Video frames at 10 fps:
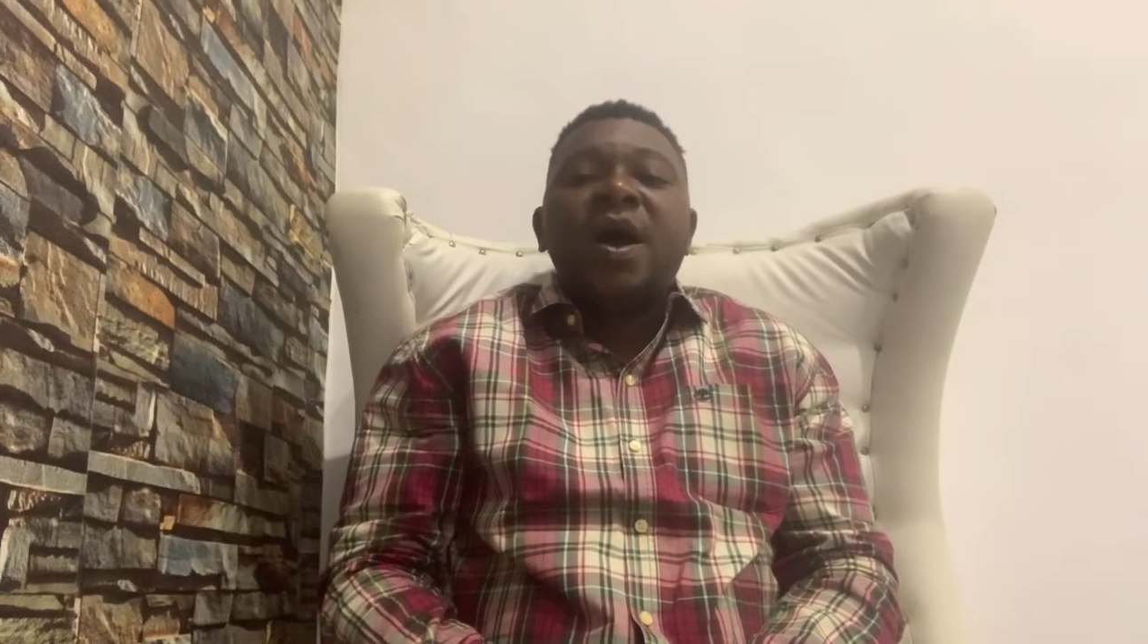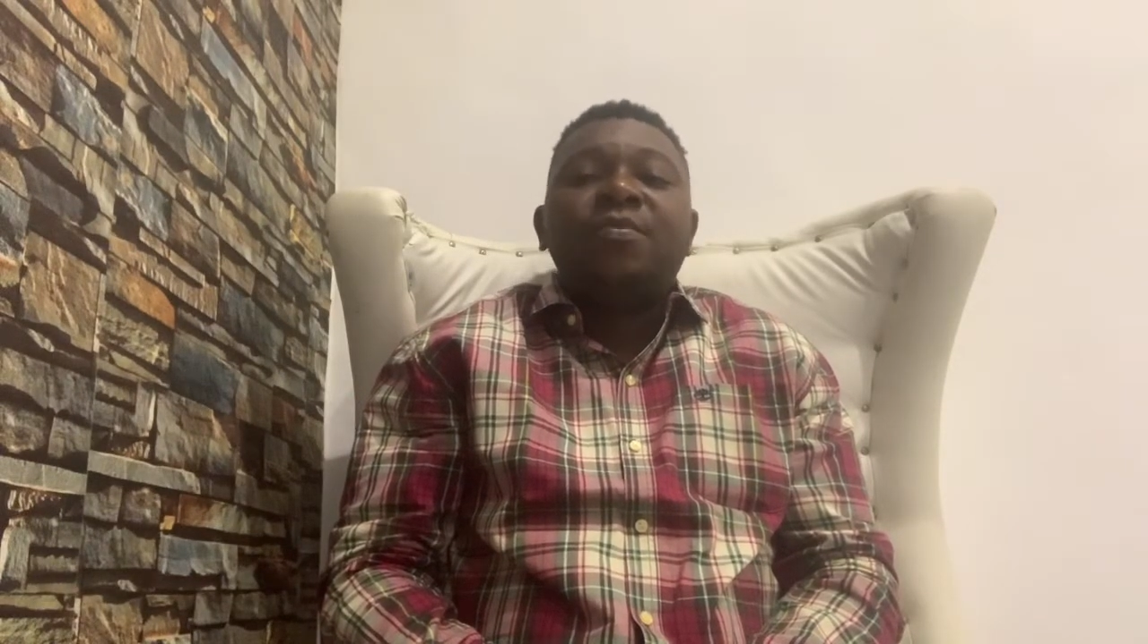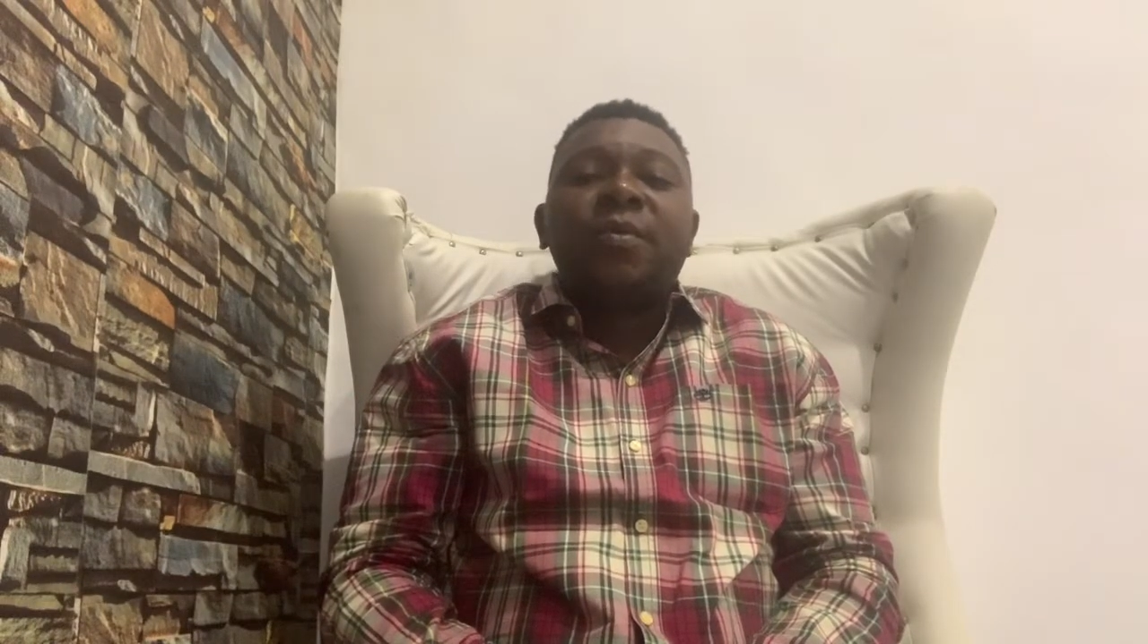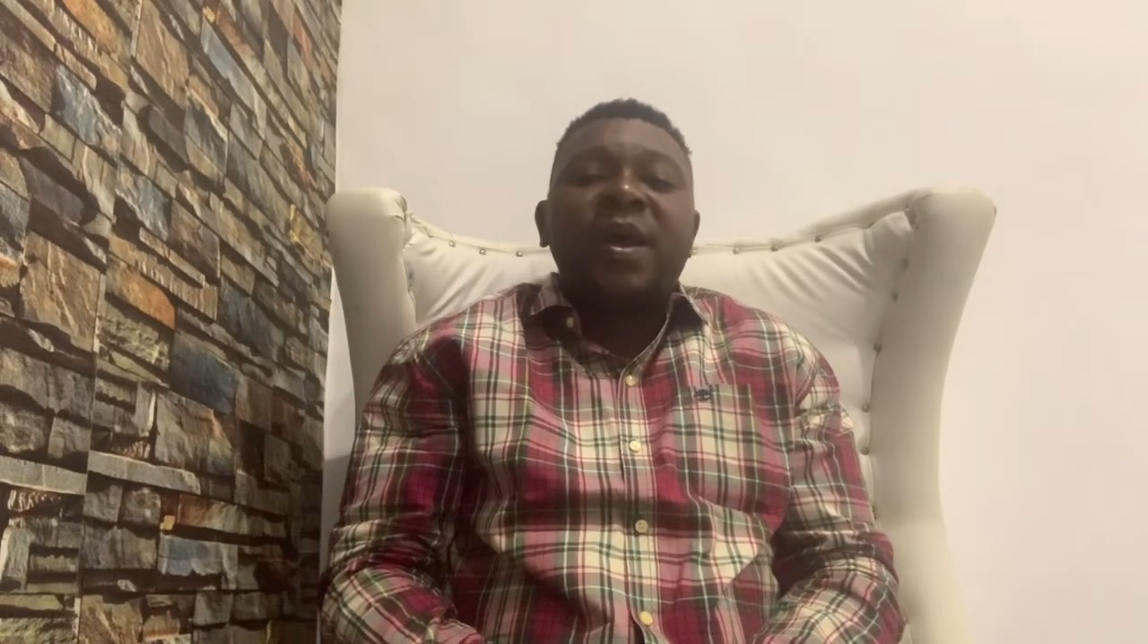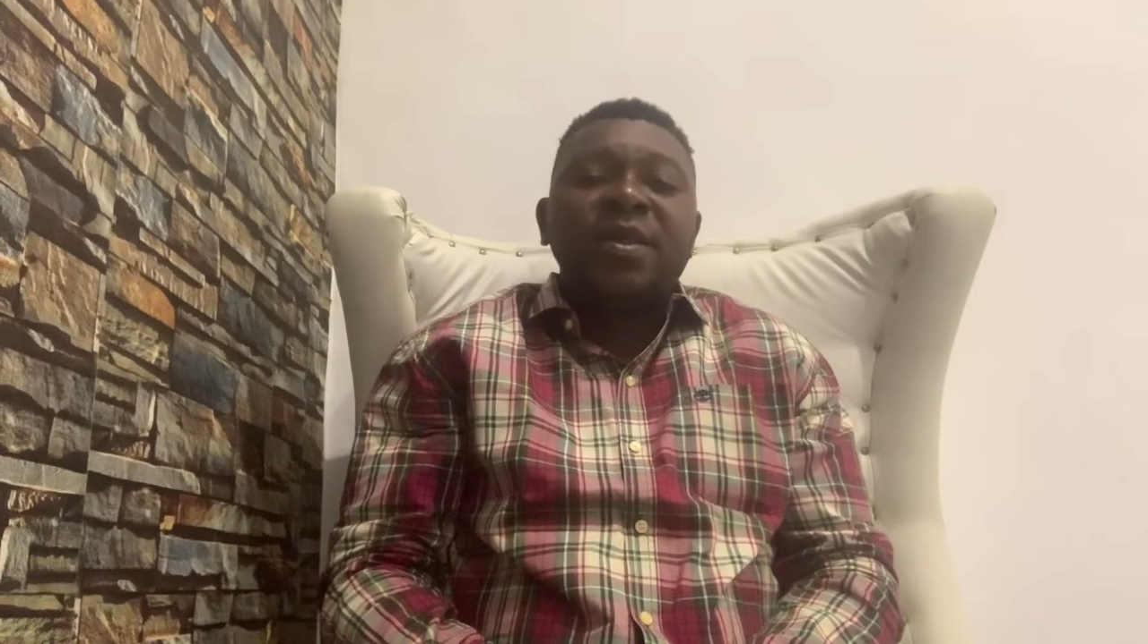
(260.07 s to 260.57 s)

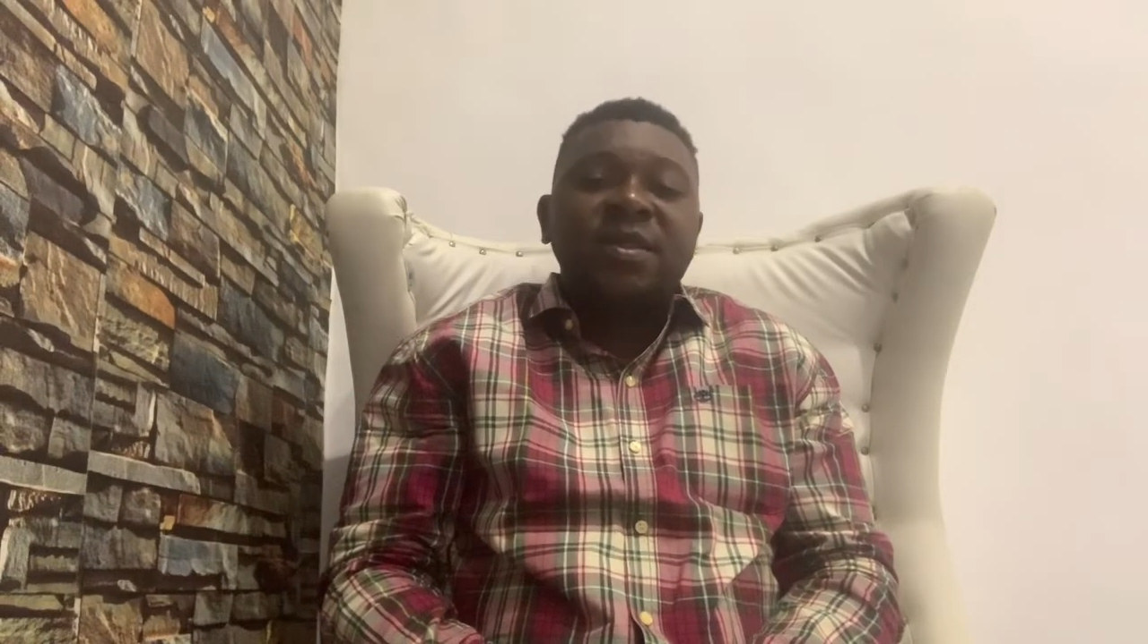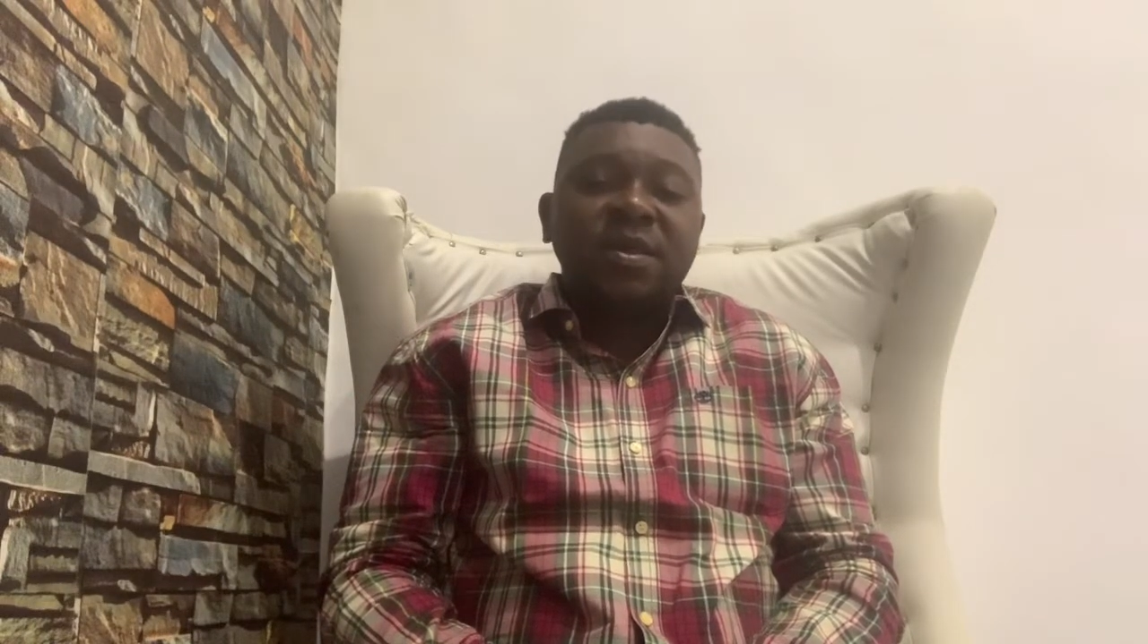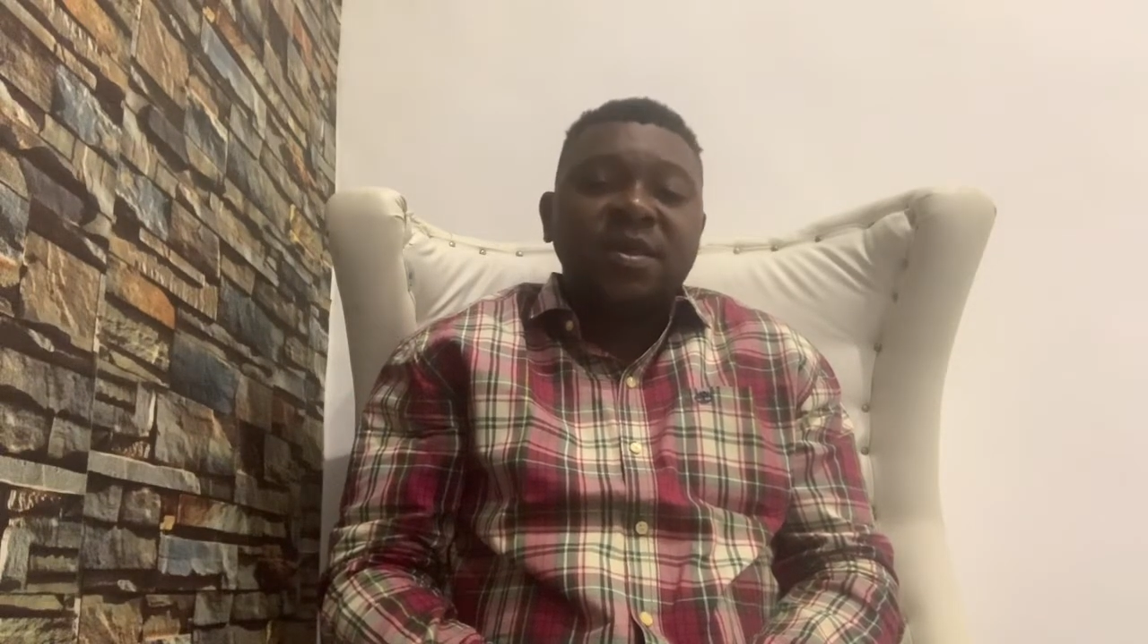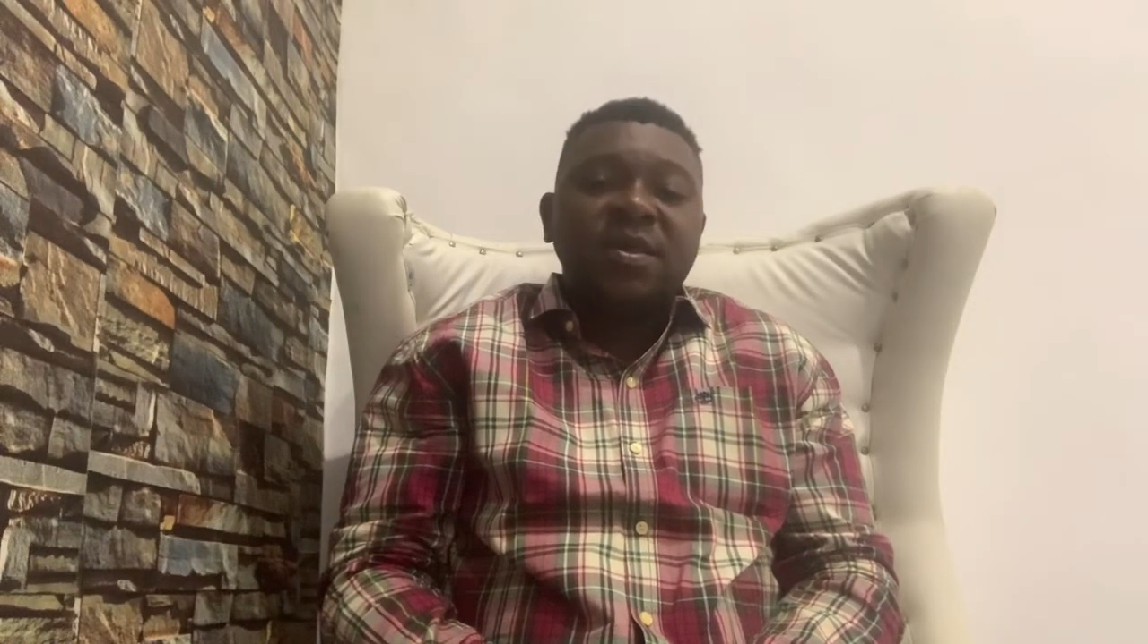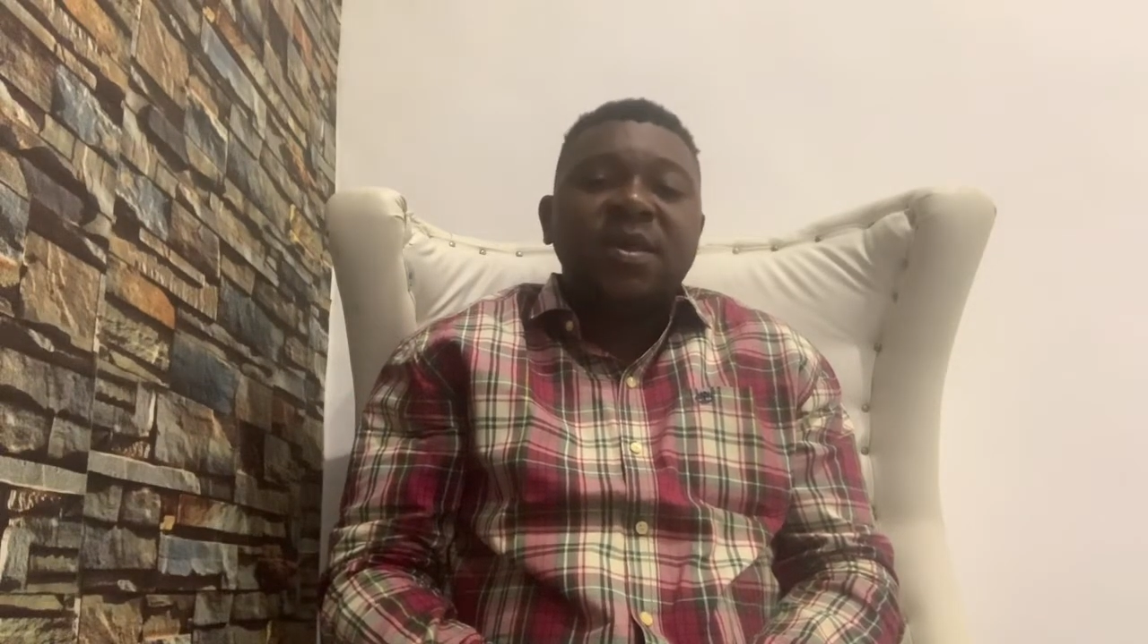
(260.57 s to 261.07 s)

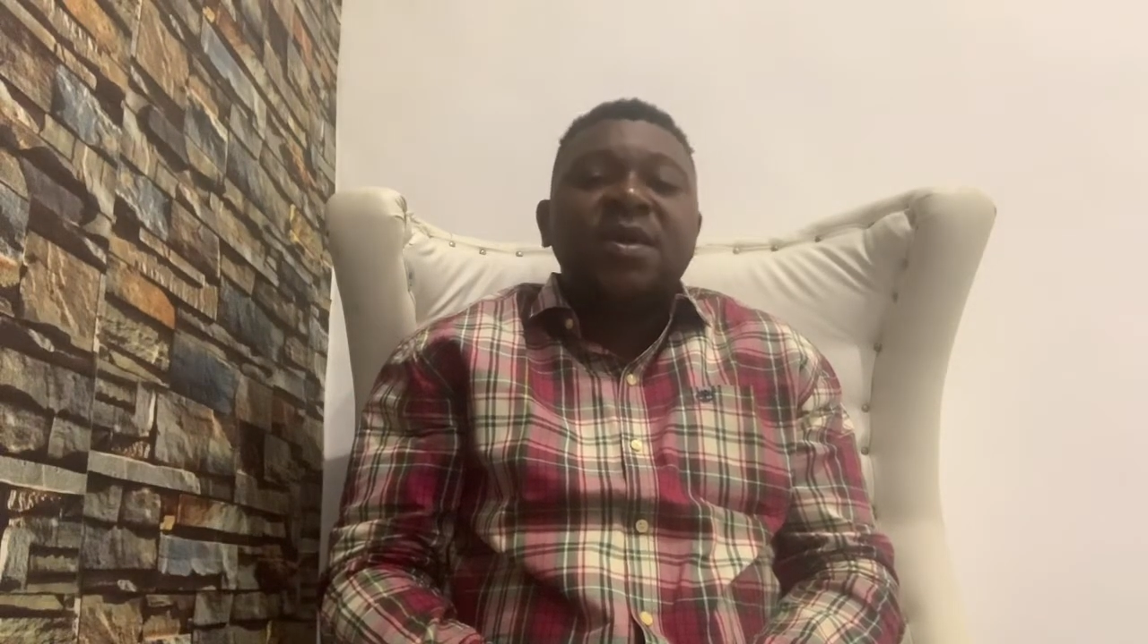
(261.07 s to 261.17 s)
abnormalities,